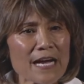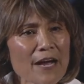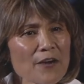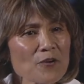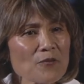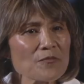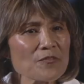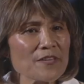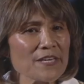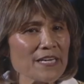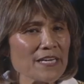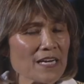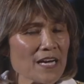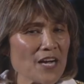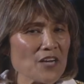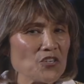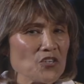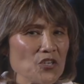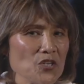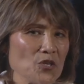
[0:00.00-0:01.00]
I don't think
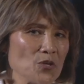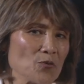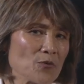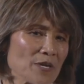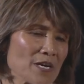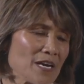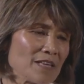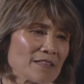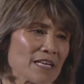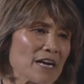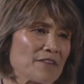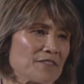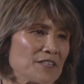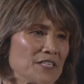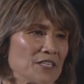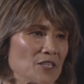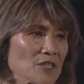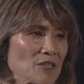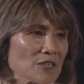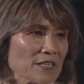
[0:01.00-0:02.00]
I knew when I left
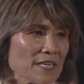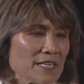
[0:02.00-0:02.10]
here